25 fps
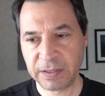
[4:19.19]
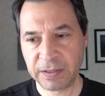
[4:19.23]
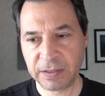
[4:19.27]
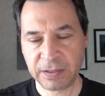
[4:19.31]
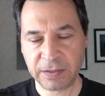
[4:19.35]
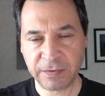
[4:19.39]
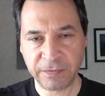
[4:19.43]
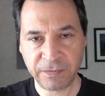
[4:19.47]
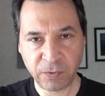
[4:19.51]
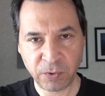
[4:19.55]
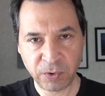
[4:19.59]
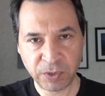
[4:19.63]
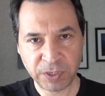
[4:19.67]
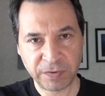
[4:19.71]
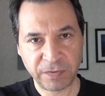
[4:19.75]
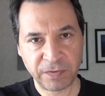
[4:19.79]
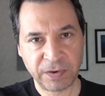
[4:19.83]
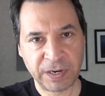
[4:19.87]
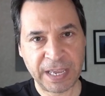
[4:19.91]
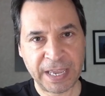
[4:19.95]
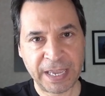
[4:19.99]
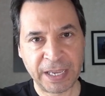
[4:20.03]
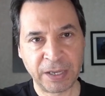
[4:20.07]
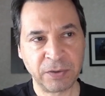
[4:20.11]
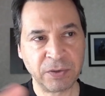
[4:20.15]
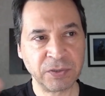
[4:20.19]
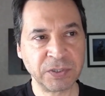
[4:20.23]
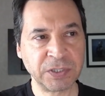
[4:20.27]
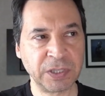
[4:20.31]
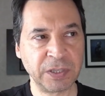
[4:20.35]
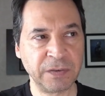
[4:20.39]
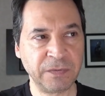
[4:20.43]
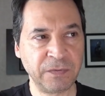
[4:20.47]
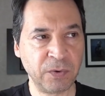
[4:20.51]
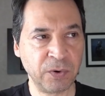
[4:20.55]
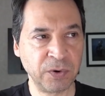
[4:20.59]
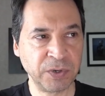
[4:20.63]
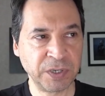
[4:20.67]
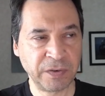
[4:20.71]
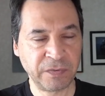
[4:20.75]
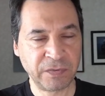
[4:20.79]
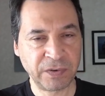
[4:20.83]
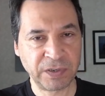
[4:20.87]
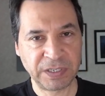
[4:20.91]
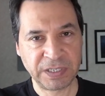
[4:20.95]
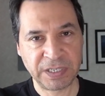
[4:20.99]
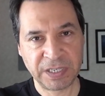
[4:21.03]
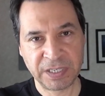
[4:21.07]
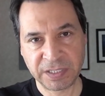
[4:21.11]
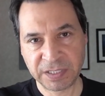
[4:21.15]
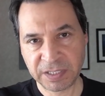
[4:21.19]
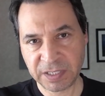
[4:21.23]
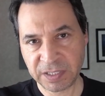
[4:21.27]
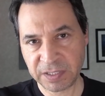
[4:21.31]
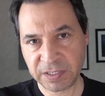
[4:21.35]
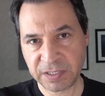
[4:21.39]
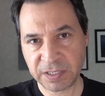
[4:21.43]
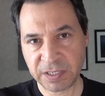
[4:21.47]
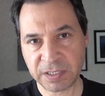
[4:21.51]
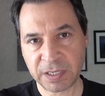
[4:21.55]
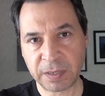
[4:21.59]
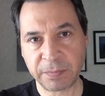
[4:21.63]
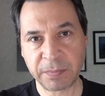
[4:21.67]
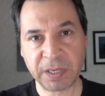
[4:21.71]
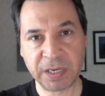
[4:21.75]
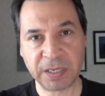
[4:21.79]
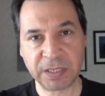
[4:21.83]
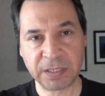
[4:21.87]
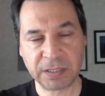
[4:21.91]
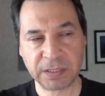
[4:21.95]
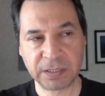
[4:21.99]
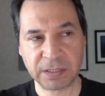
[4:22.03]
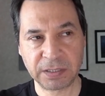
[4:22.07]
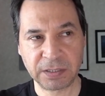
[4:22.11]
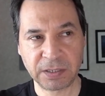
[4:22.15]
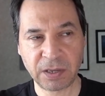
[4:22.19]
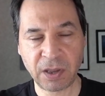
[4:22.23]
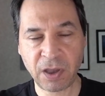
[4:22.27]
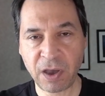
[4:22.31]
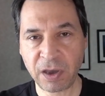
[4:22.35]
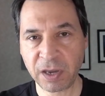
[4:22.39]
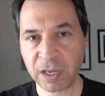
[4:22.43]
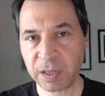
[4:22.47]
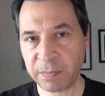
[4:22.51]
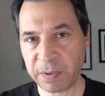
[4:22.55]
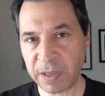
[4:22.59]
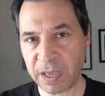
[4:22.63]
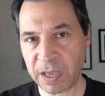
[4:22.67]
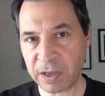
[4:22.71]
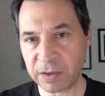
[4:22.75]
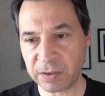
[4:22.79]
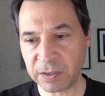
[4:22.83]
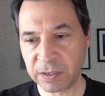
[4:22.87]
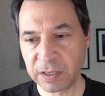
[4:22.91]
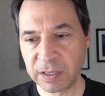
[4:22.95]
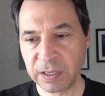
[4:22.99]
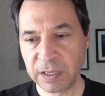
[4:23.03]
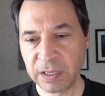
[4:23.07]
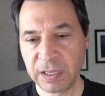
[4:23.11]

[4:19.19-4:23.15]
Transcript: the four different angles and the four different distances I'm going to talk about,